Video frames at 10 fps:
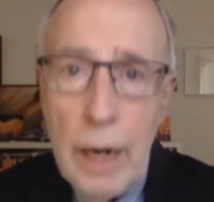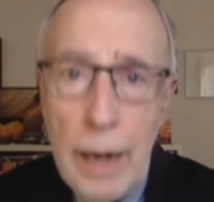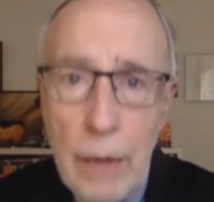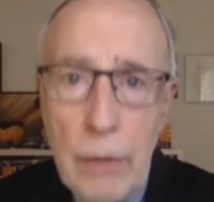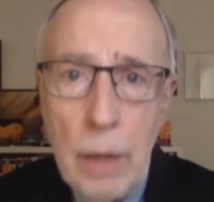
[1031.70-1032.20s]

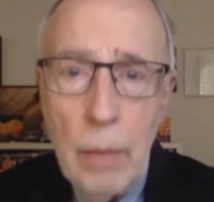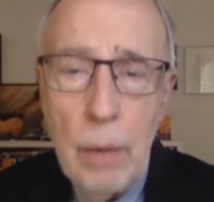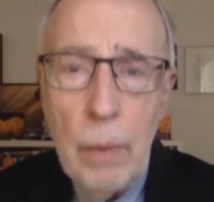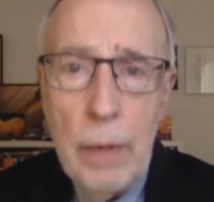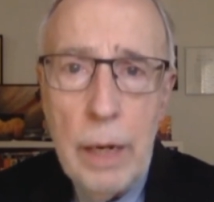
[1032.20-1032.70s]
outcome,
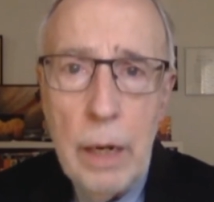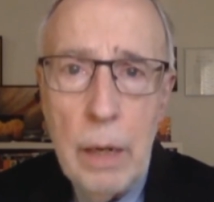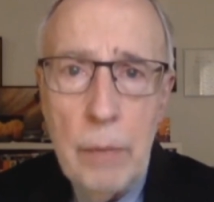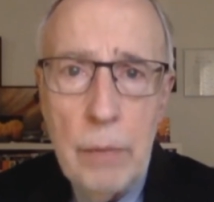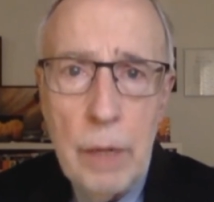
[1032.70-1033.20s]
when we get
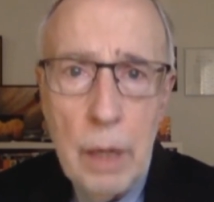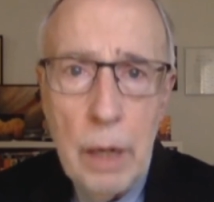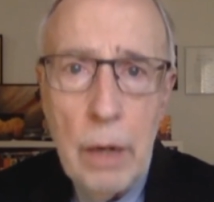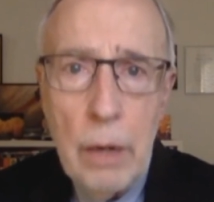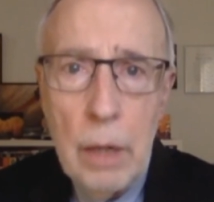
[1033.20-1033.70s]
a
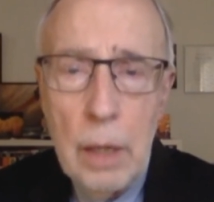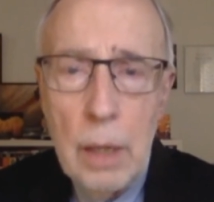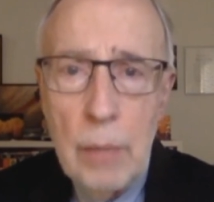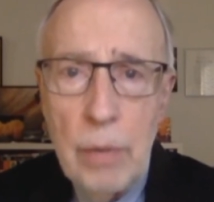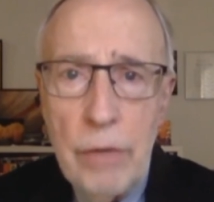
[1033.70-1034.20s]
declared
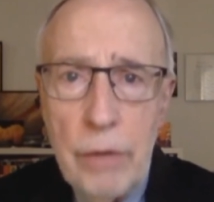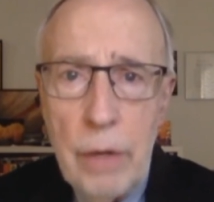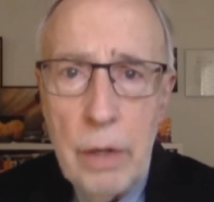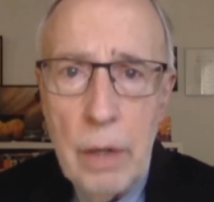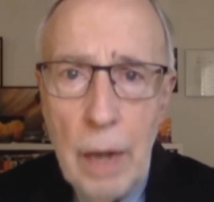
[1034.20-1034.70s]

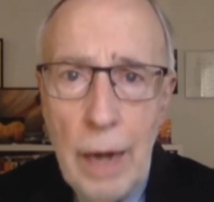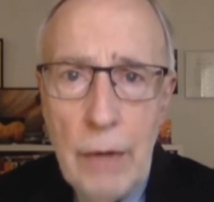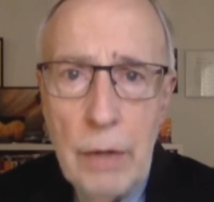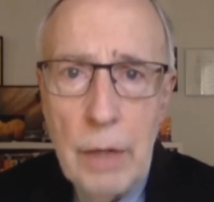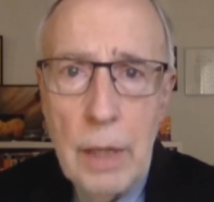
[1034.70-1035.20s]
president
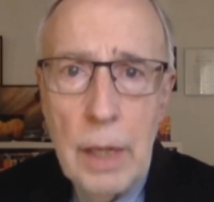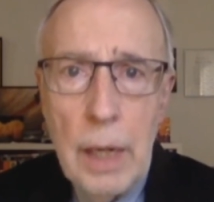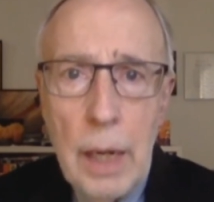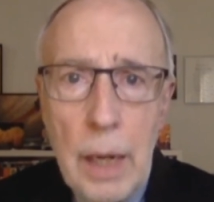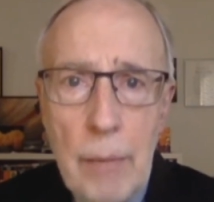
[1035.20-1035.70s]
elect.
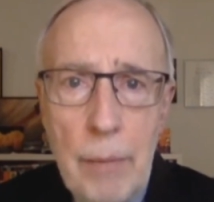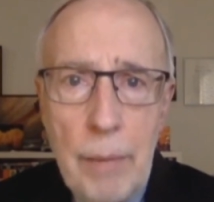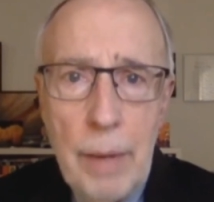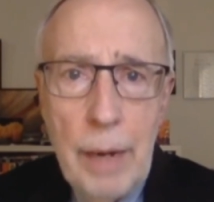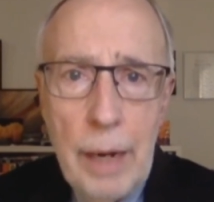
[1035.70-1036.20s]

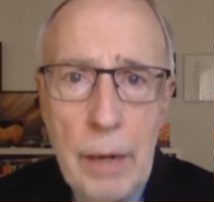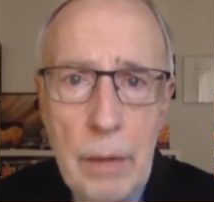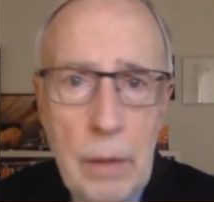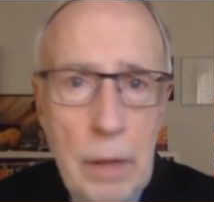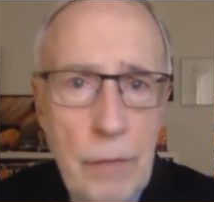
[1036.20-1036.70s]

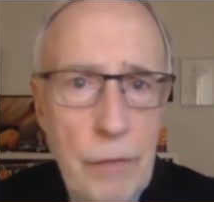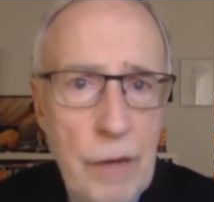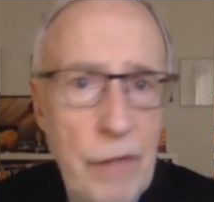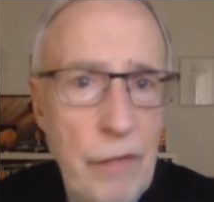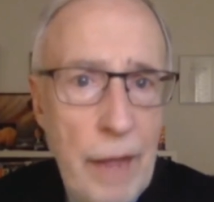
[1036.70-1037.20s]
And
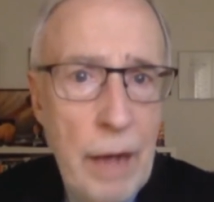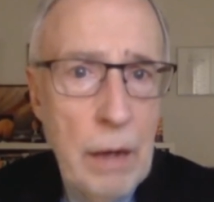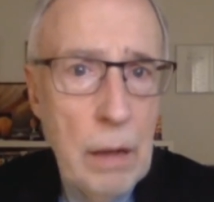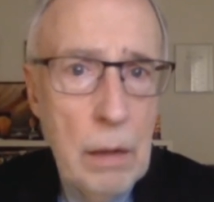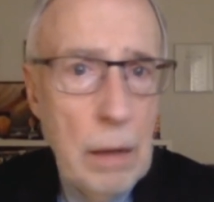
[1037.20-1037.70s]
if that
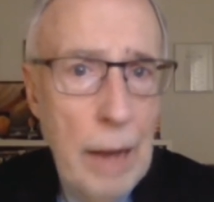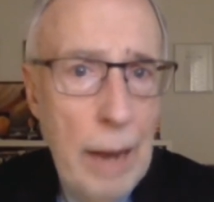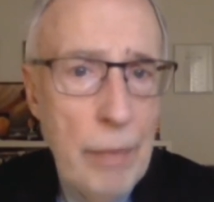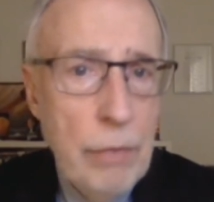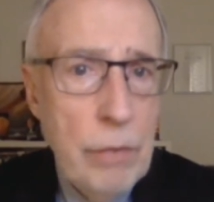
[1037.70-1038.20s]

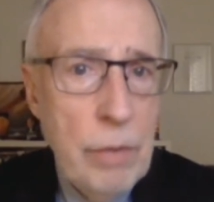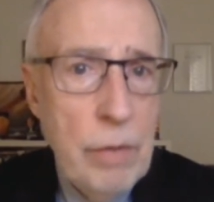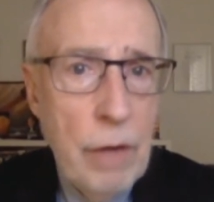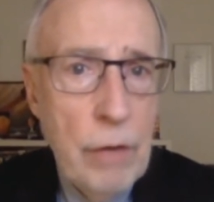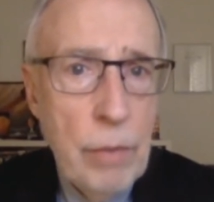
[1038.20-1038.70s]
happens to be
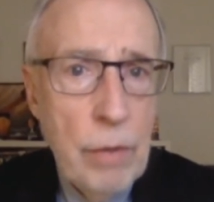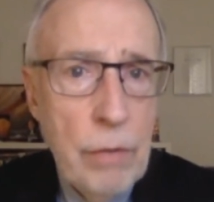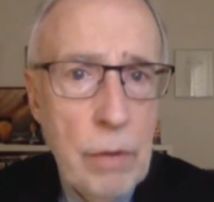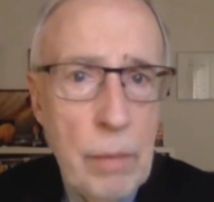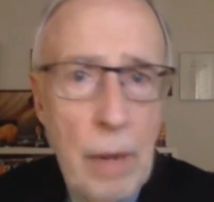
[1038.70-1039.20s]
Vice
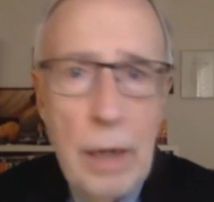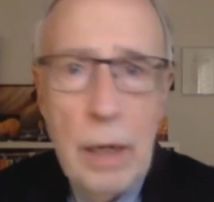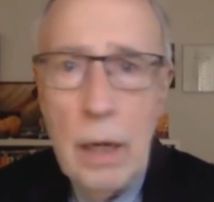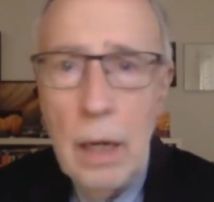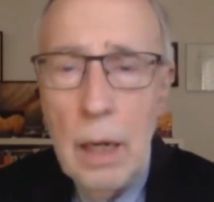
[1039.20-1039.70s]
President
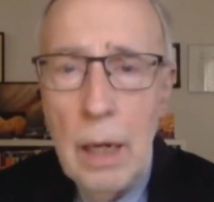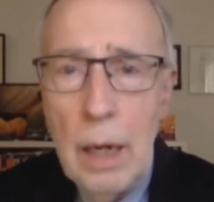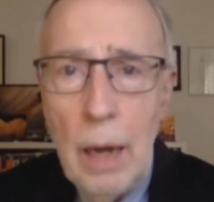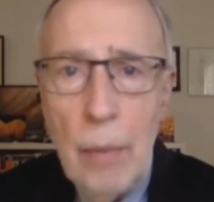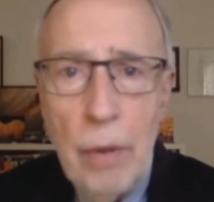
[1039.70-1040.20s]
Biden,
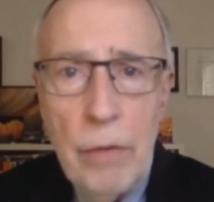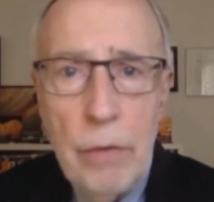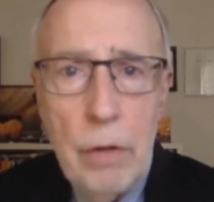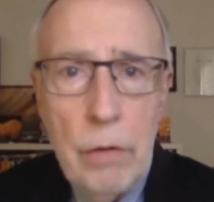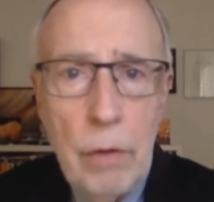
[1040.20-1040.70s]
how
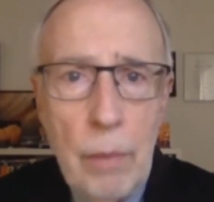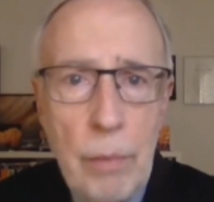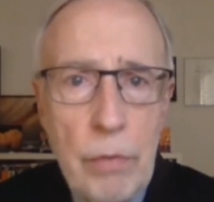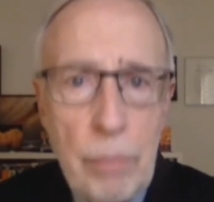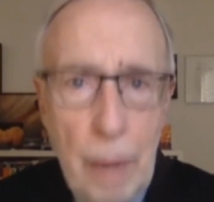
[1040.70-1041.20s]
President Trump
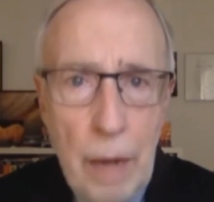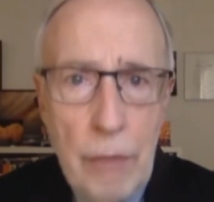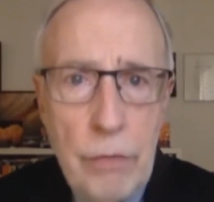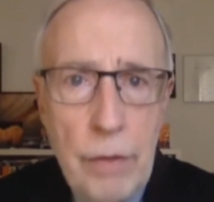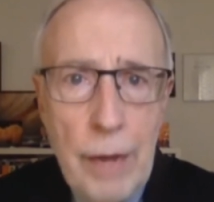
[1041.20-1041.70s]

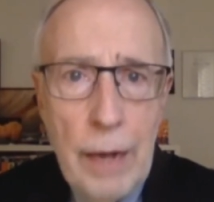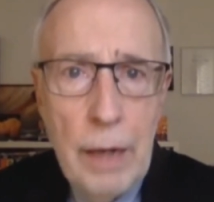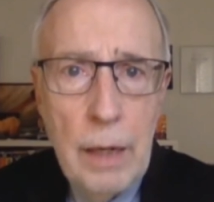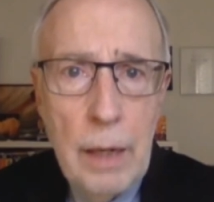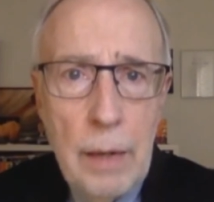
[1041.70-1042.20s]
responds to that.
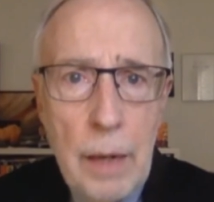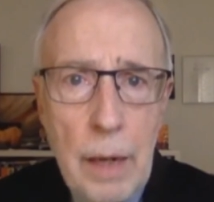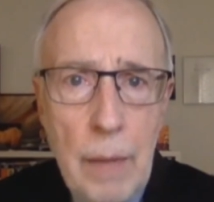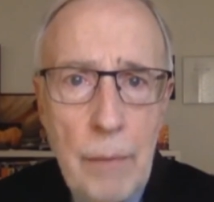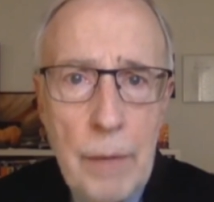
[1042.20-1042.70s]

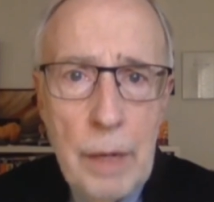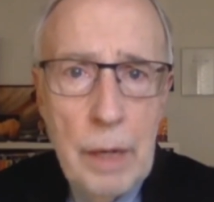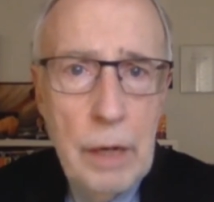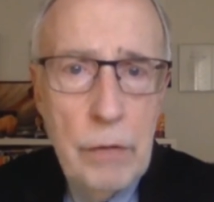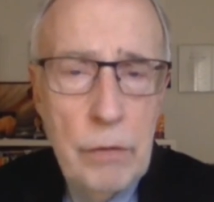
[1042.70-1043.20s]

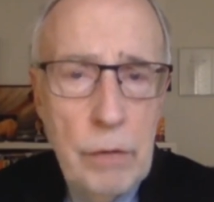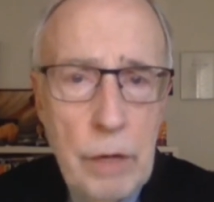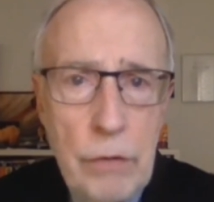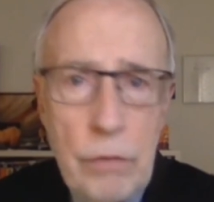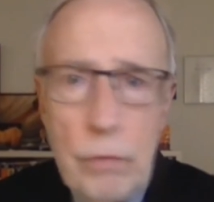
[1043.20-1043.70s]
His
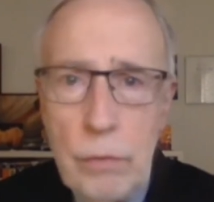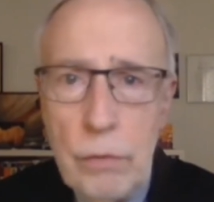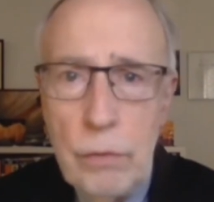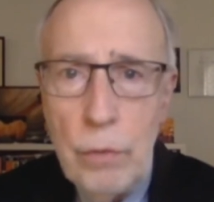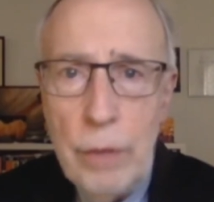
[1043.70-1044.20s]

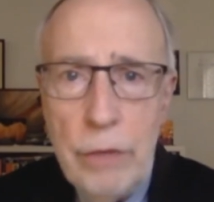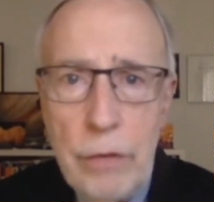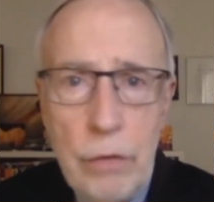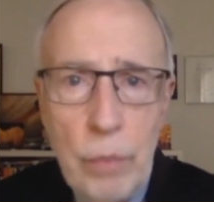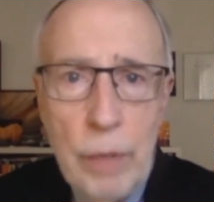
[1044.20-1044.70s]
tweets
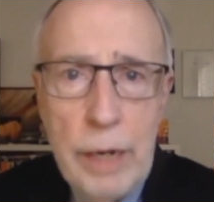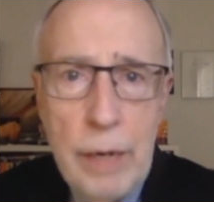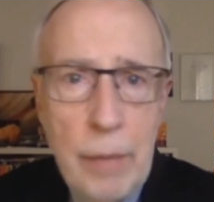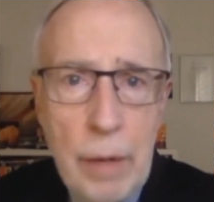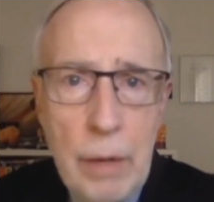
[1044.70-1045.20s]
this week
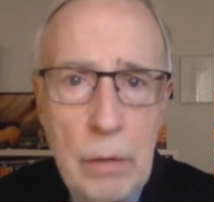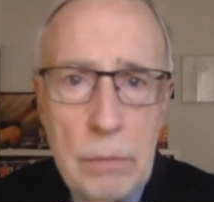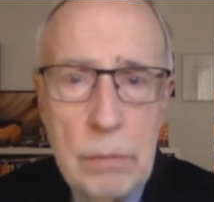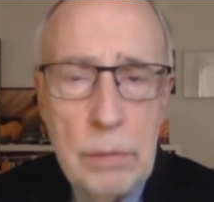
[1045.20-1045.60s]
have been,